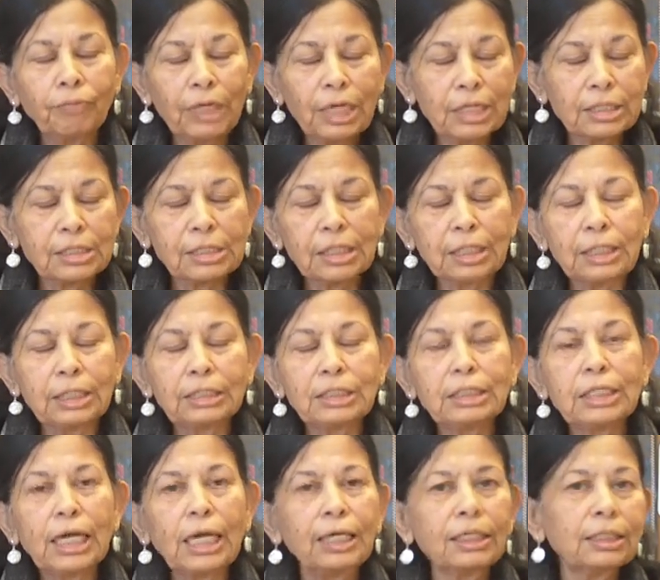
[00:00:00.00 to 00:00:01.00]
is
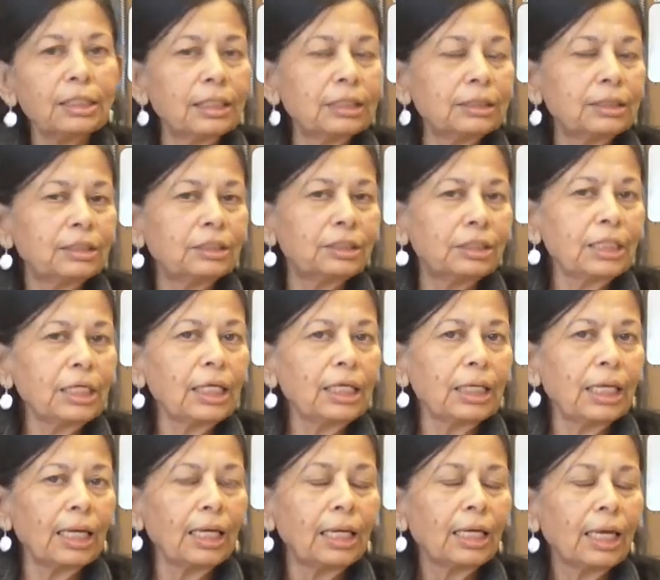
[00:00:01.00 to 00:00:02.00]
contained in the
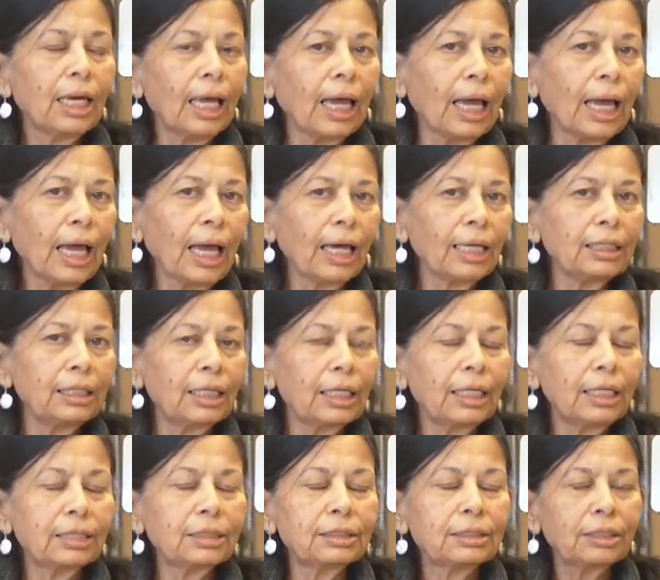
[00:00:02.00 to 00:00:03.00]
DNA, and
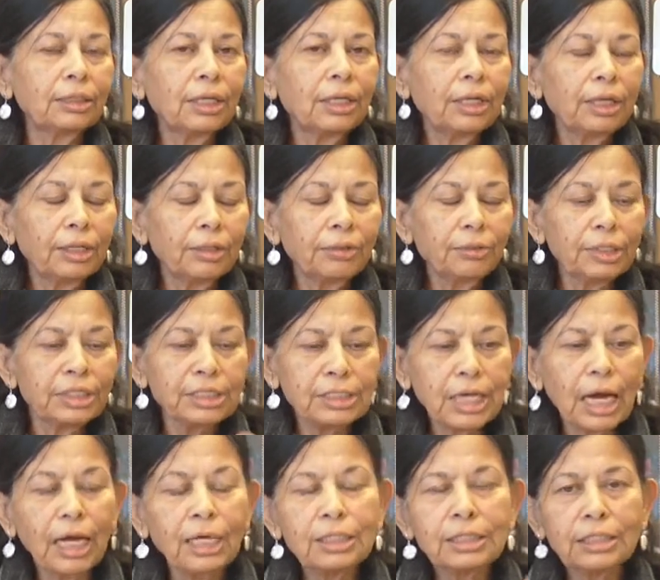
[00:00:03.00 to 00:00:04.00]
it
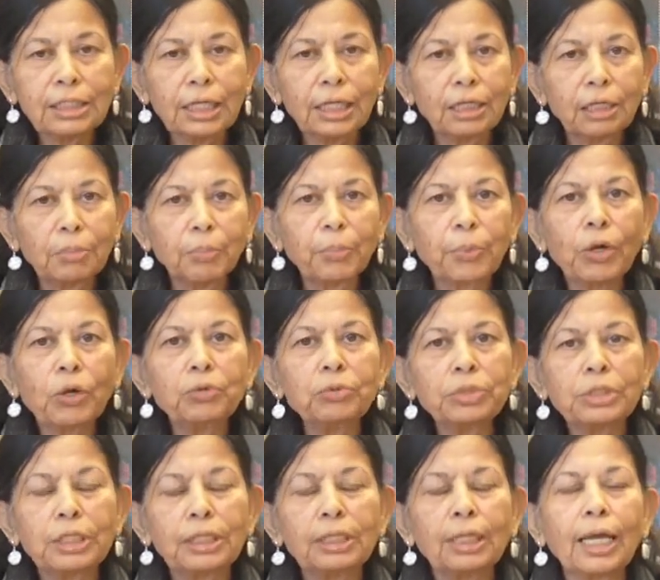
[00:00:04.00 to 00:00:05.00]
results in a
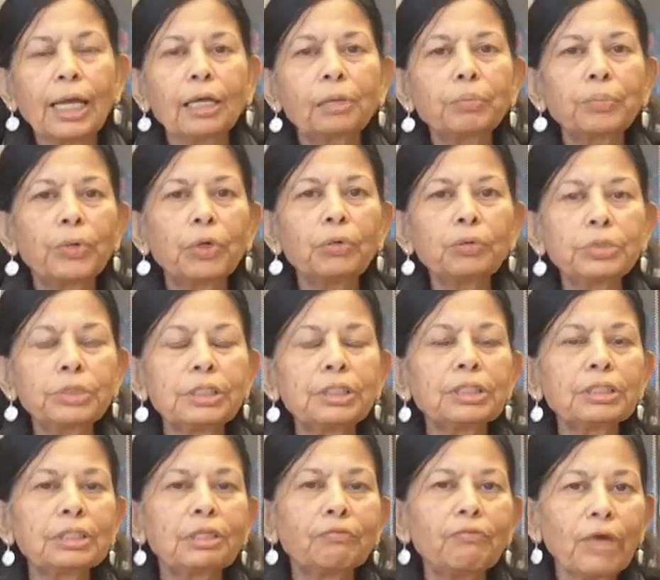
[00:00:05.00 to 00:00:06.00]
protein, and
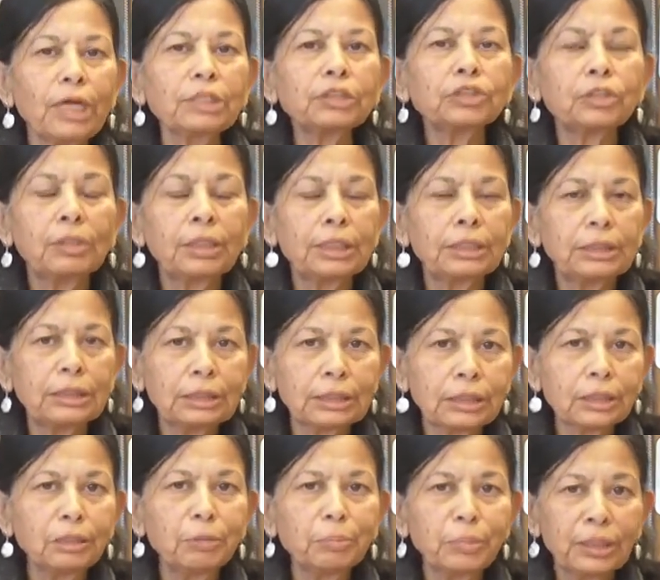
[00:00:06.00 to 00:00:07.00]
proteins eventually
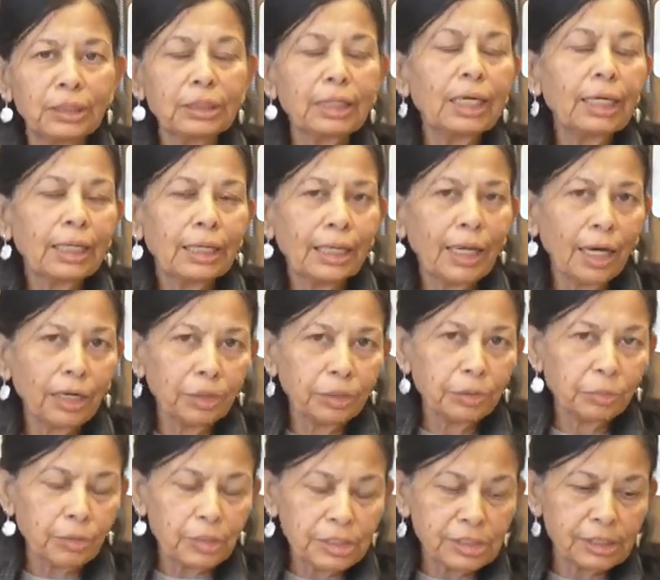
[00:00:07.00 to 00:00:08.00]
determine
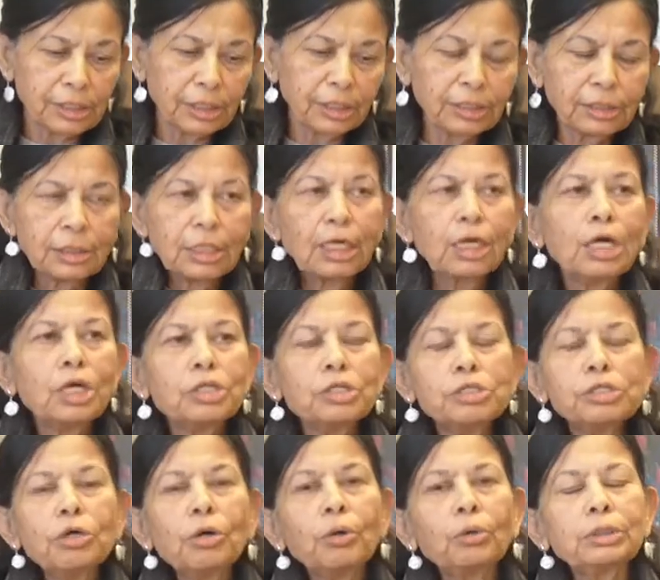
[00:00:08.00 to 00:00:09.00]
characteristics.
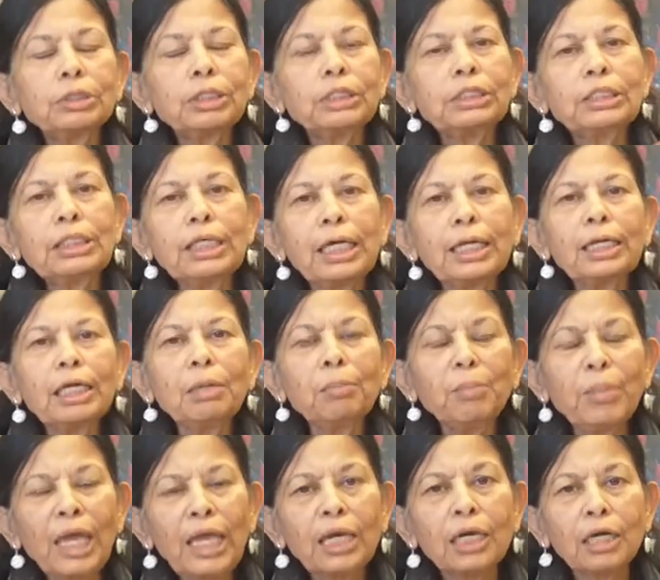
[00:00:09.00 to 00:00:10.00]
So the DNA
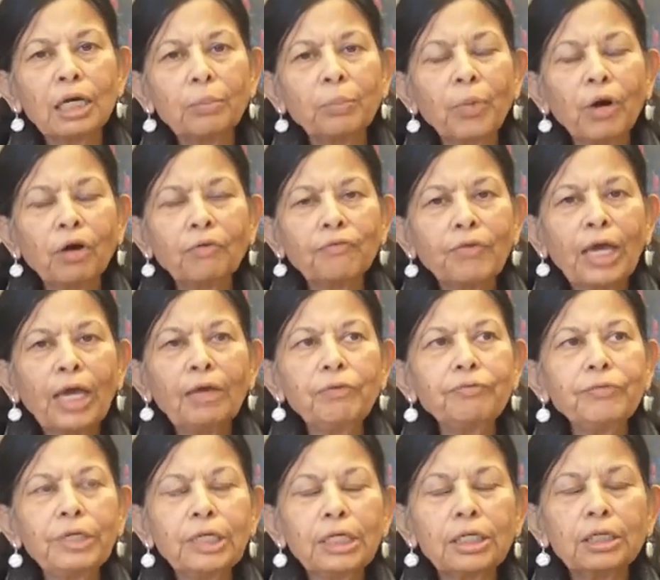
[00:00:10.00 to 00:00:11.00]
makeup of
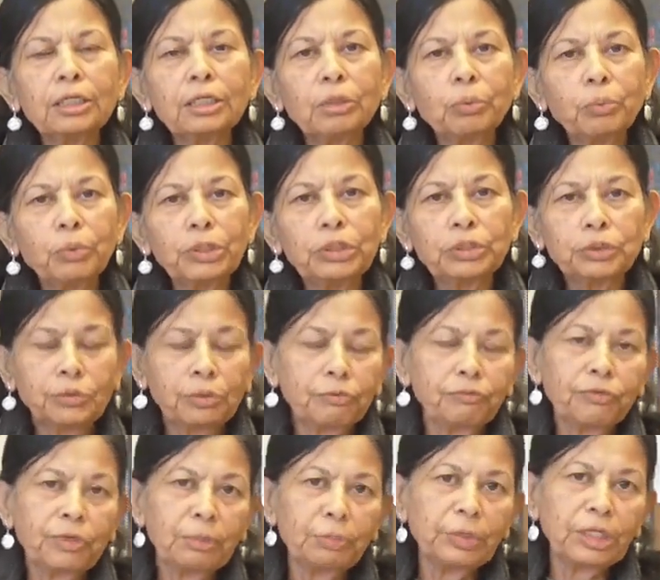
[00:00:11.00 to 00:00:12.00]
every individual
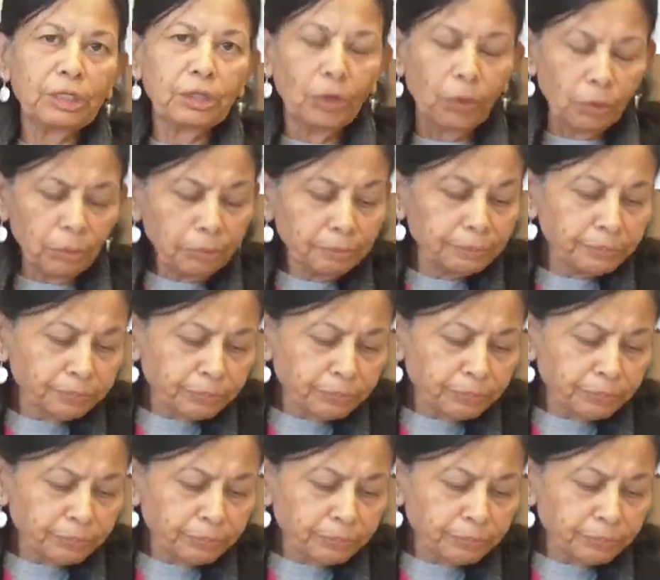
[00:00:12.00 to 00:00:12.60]
will be known.